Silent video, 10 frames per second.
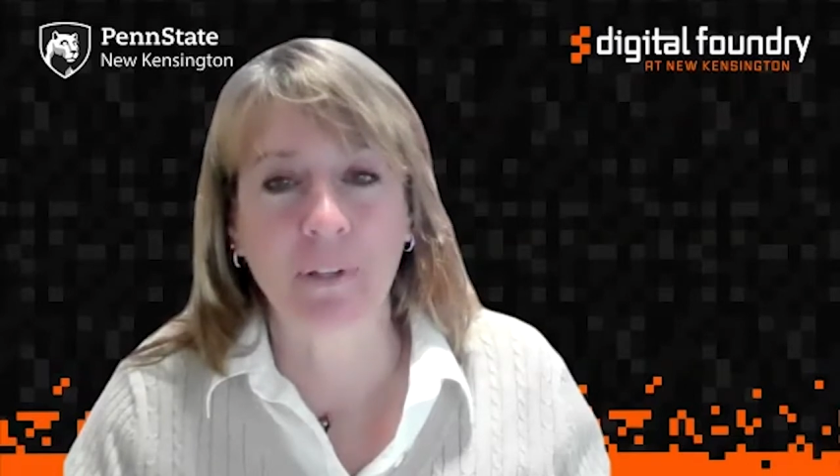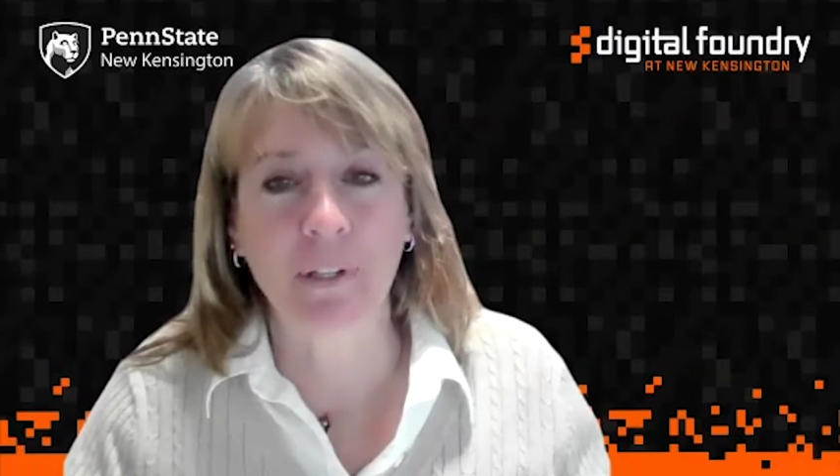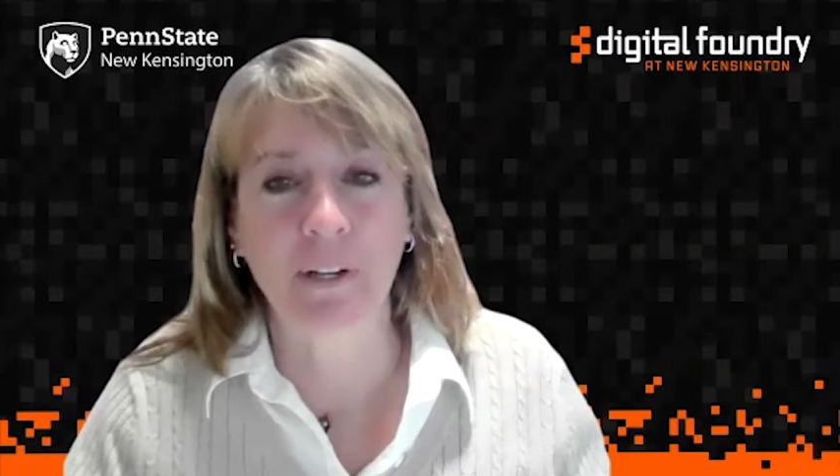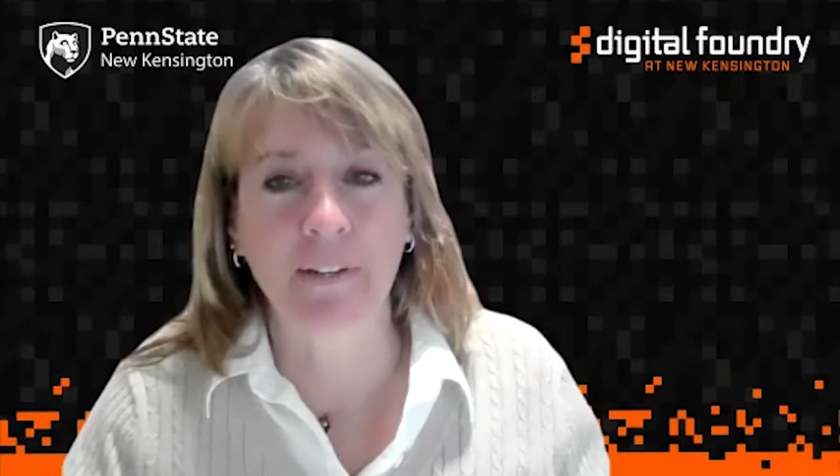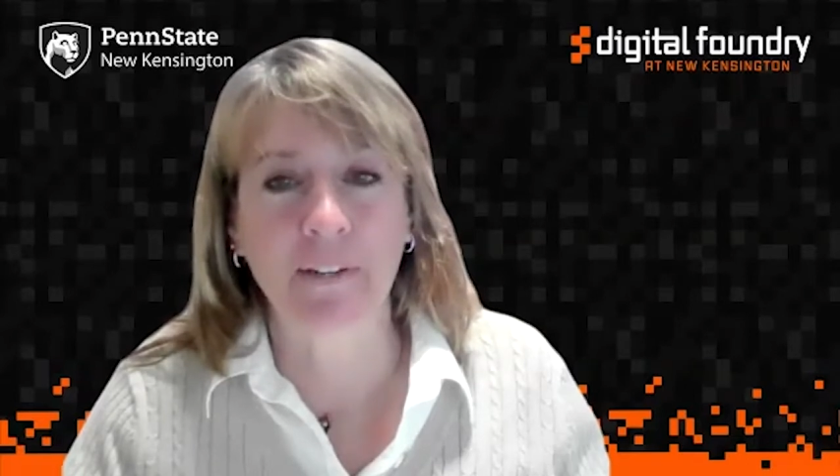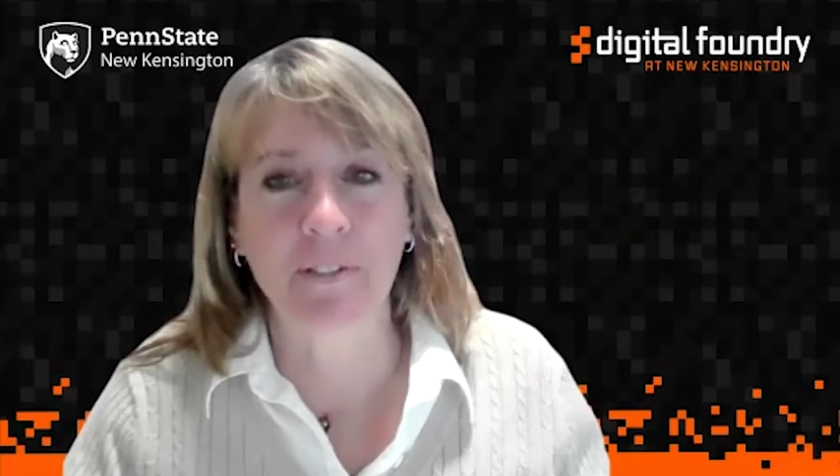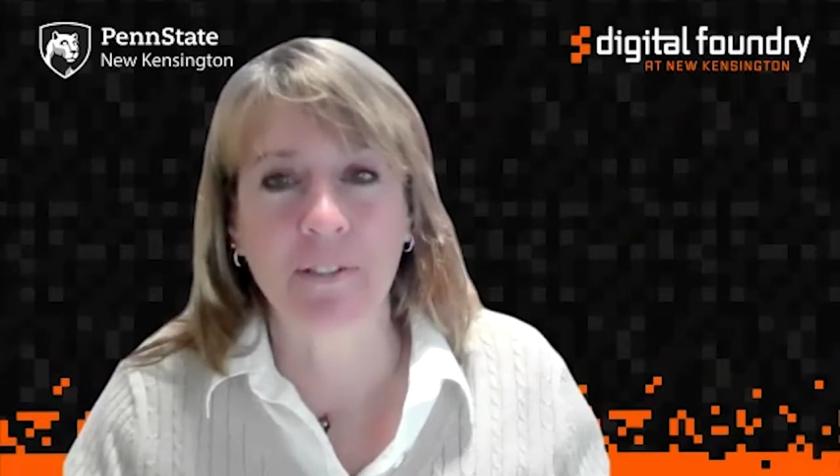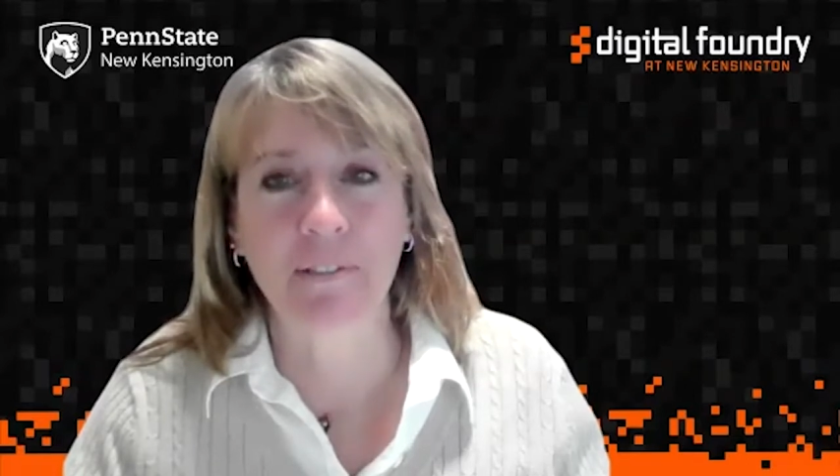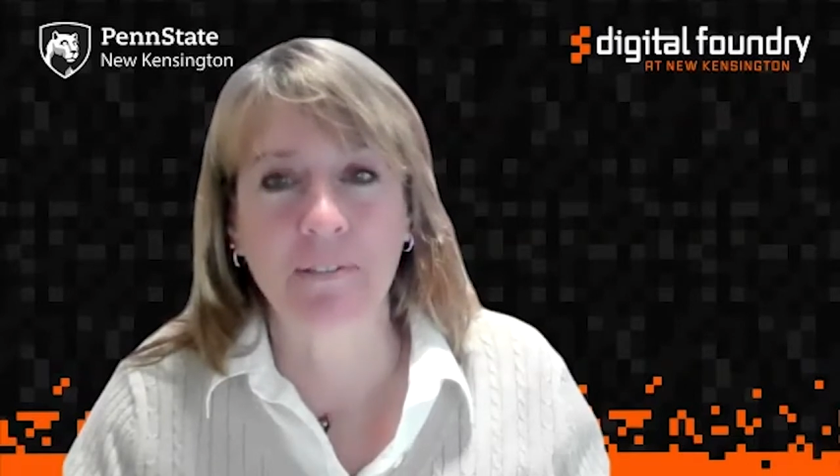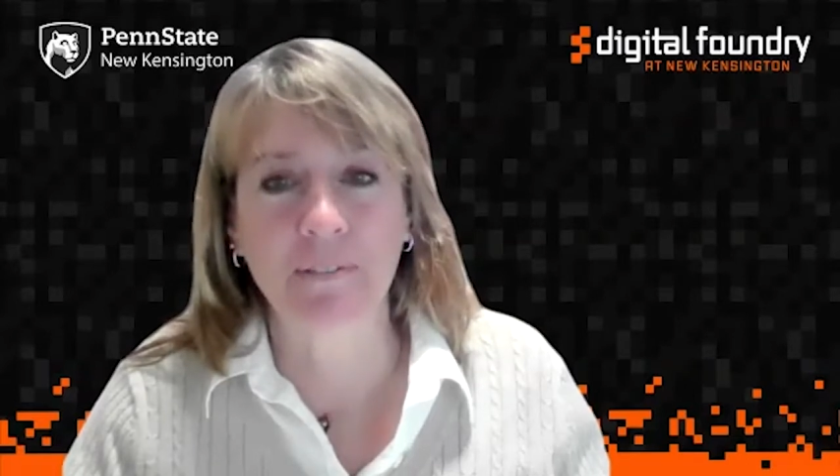lot of
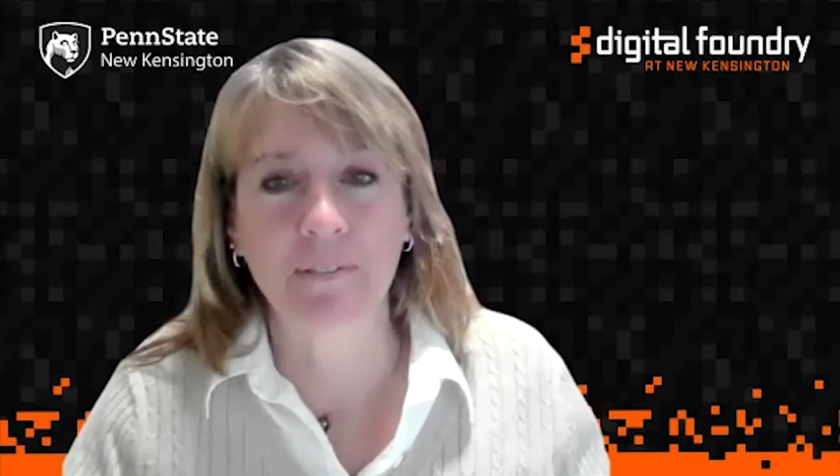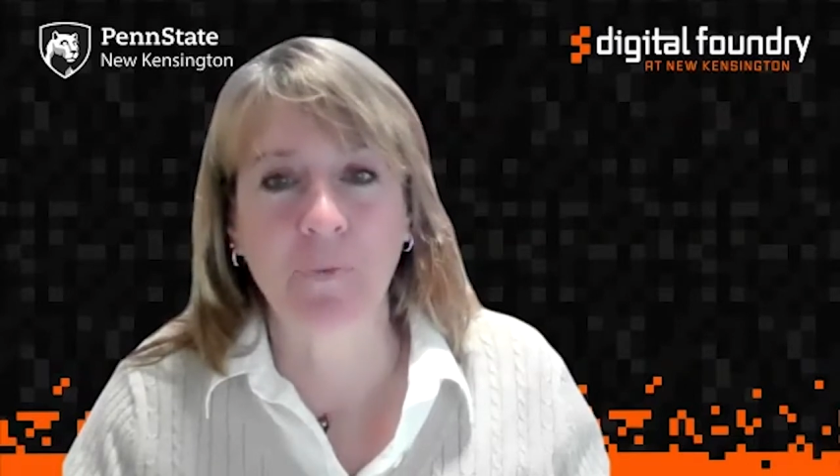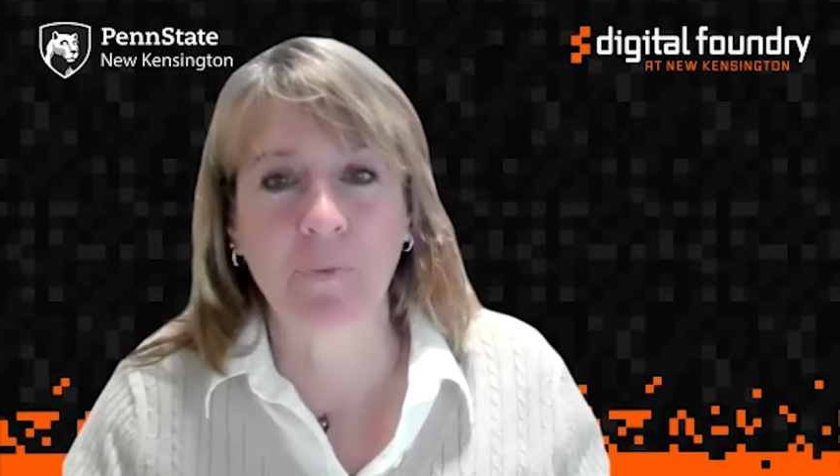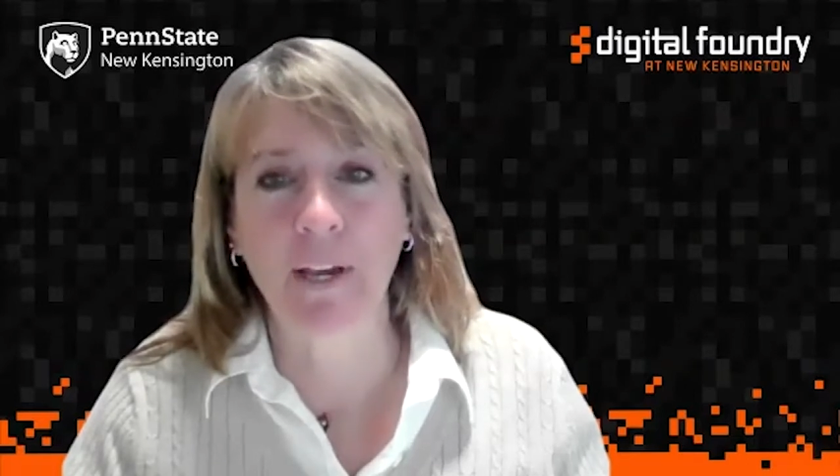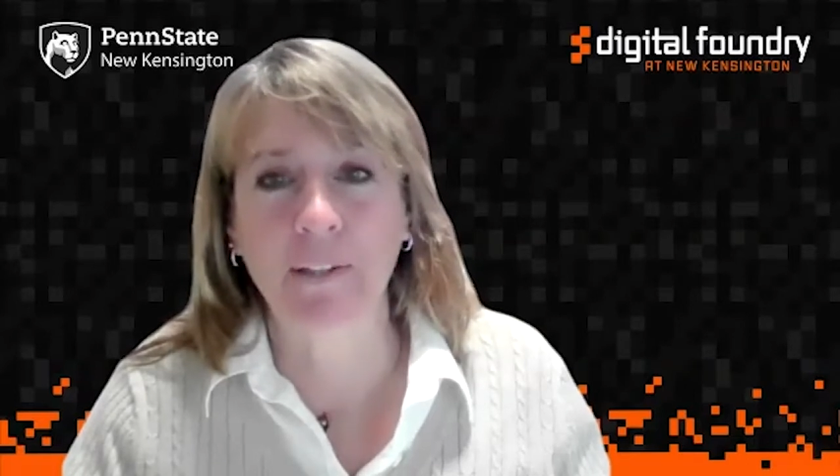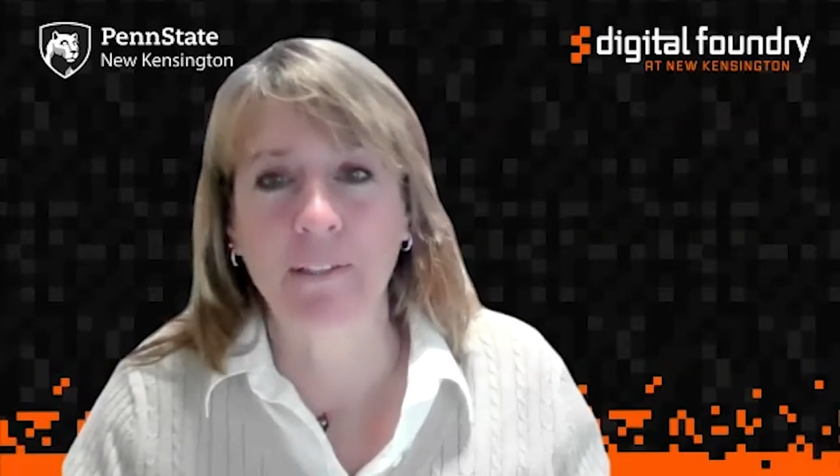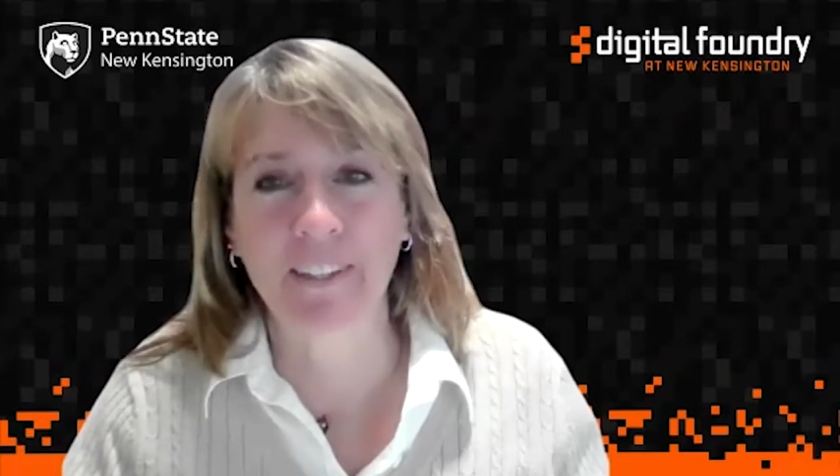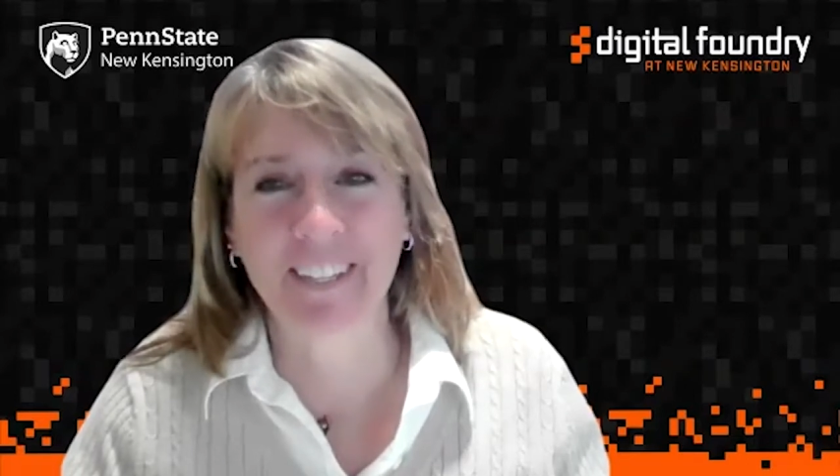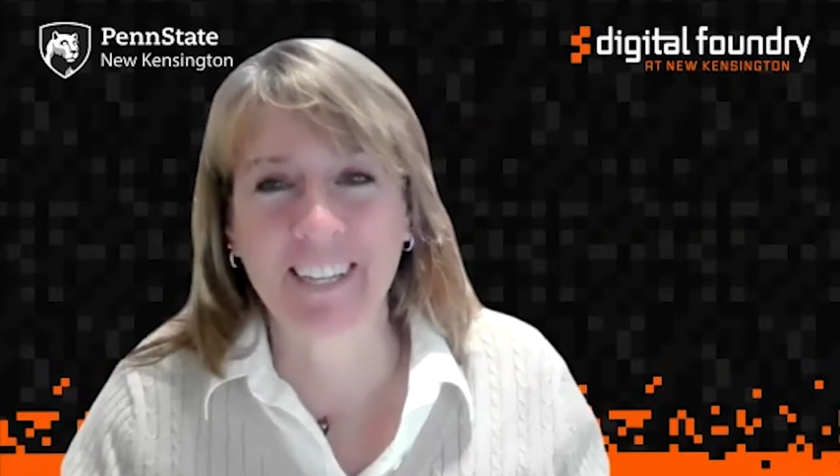space